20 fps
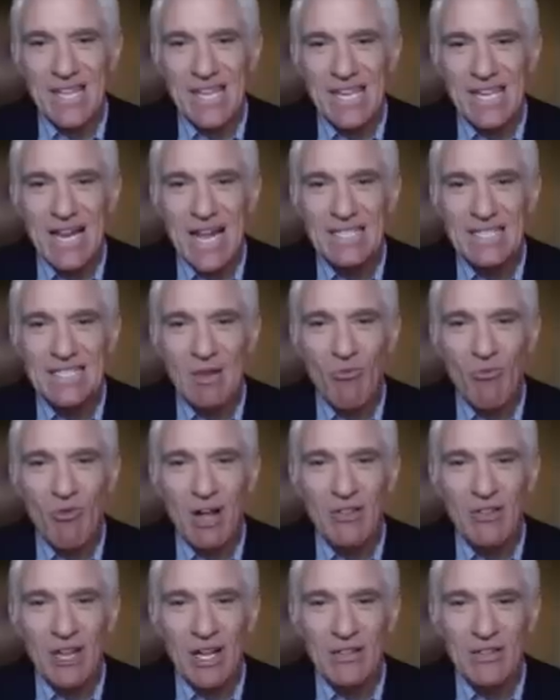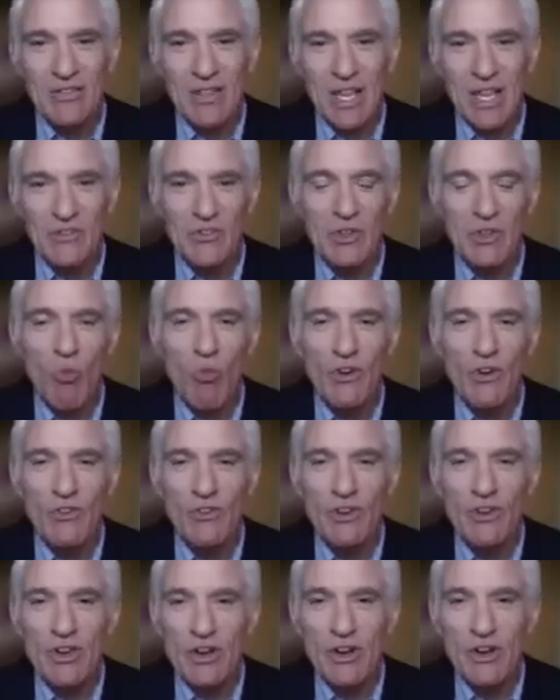And I said, well, that's nowhere
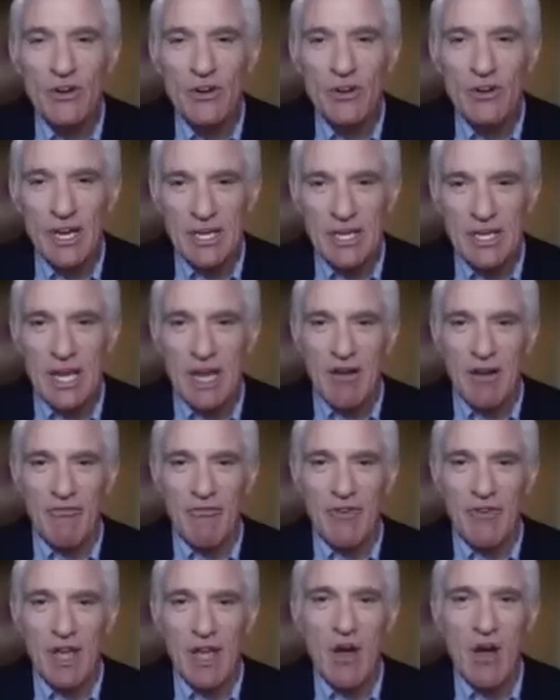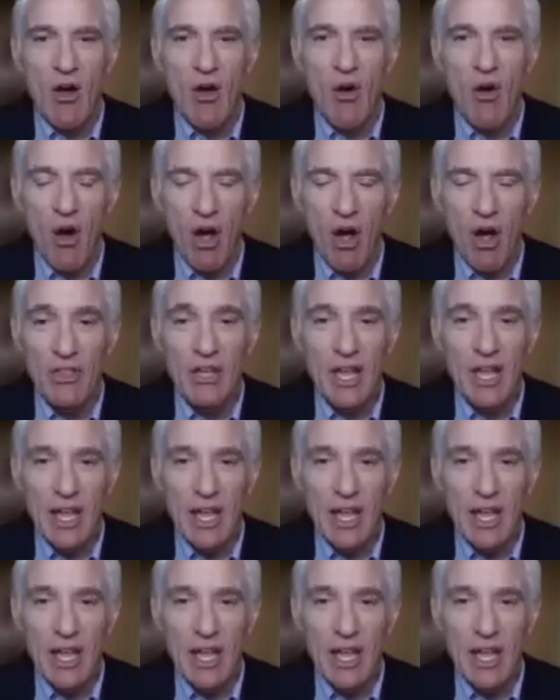near enough. All the